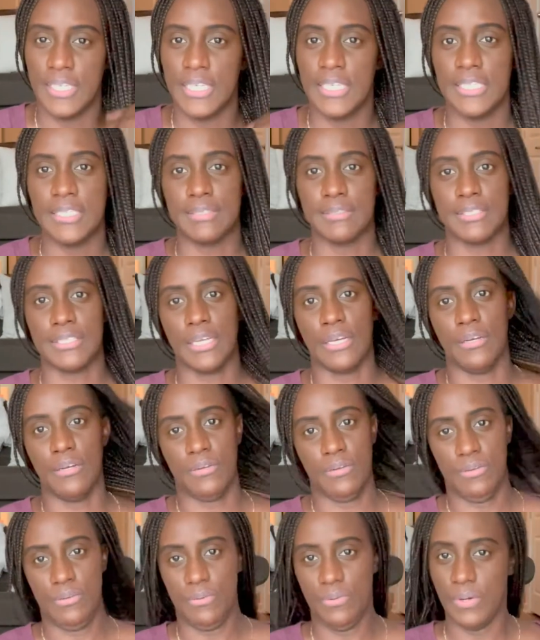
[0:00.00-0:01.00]

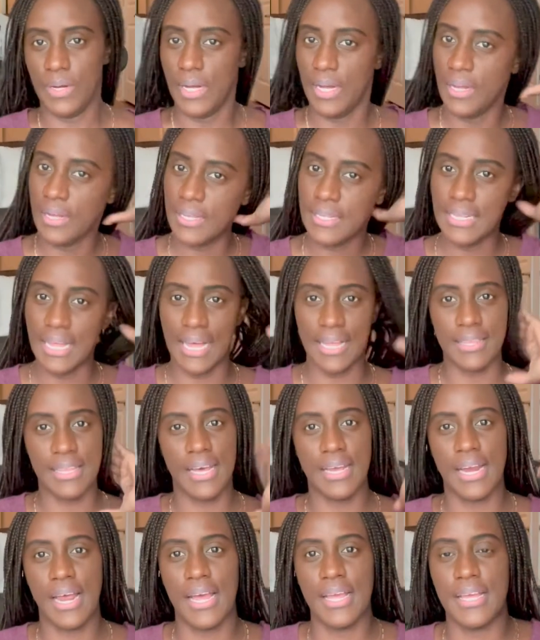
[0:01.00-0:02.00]
So now that
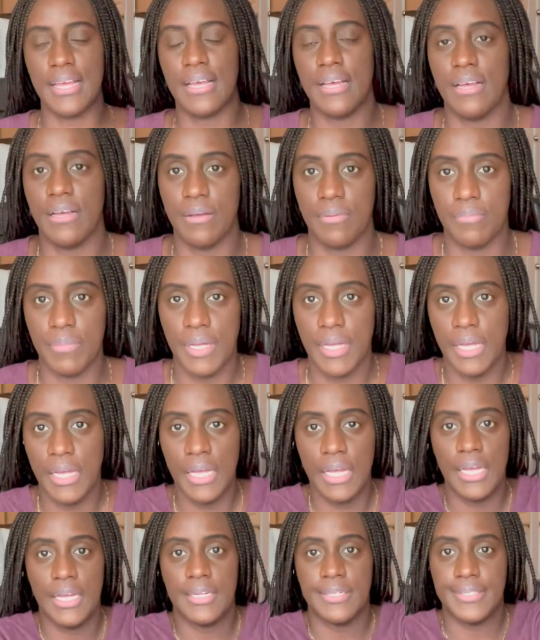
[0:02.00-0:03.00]
I am
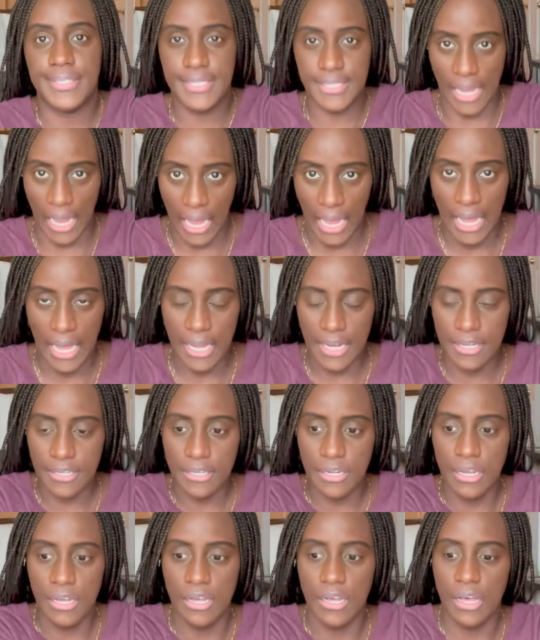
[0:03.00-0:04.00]
done,
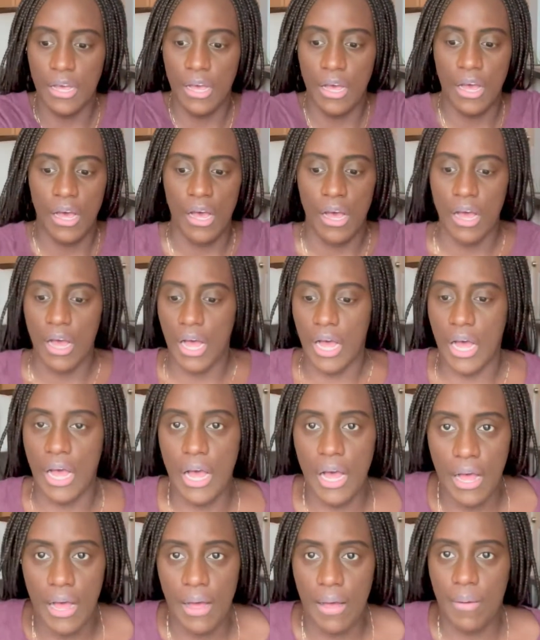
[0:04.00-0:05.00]

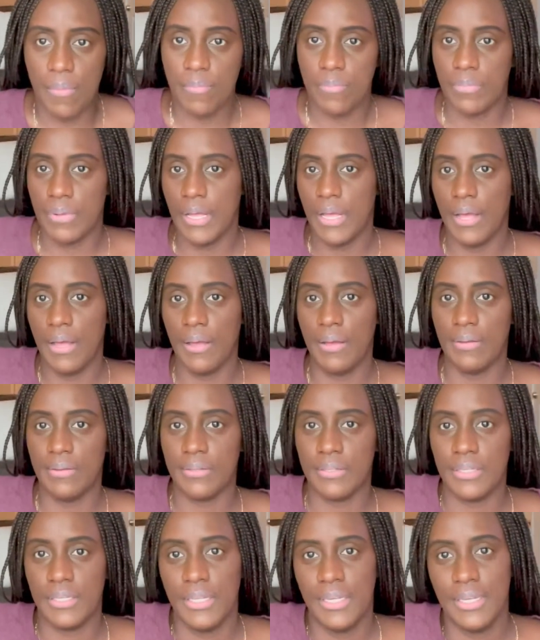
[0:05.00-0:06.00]
I
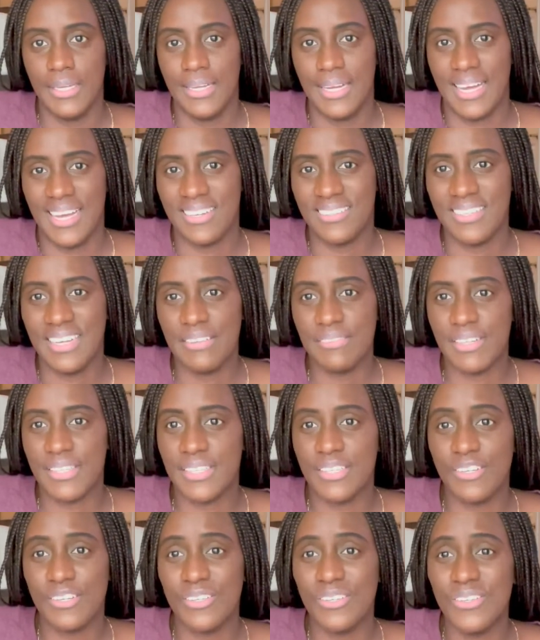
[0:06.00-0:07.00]
don't have nothing
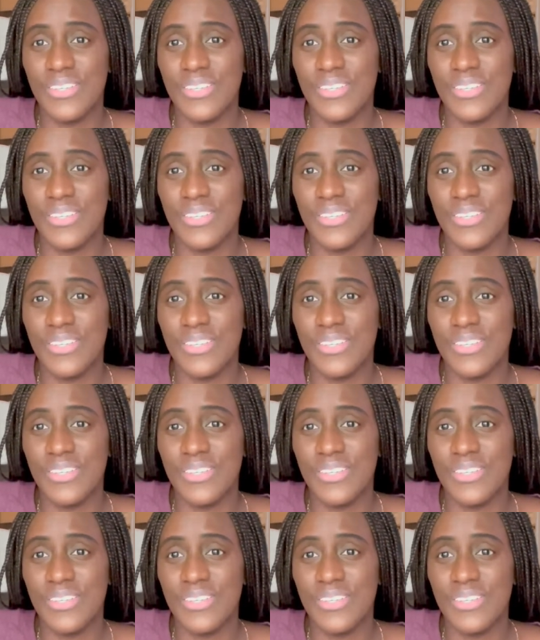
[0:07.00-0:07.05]
to do.